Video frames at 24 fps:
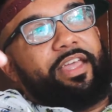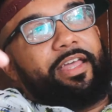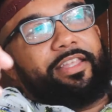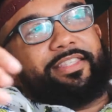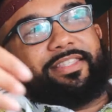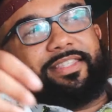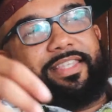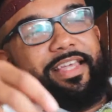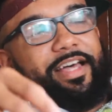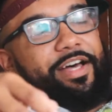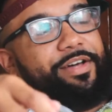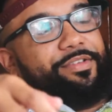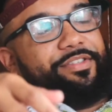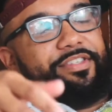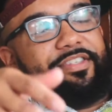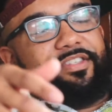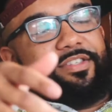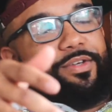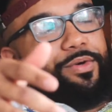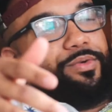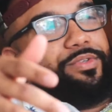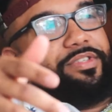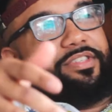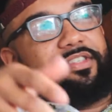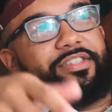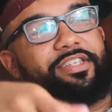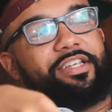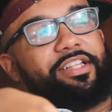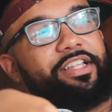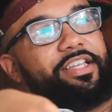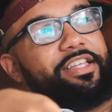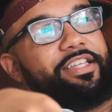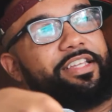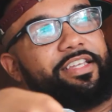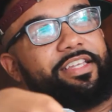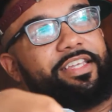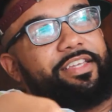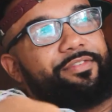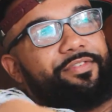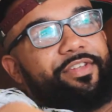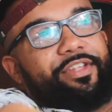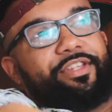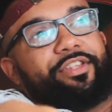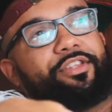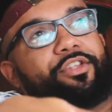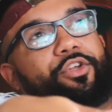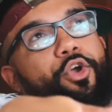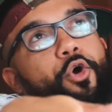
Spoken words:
It sounds so silly to even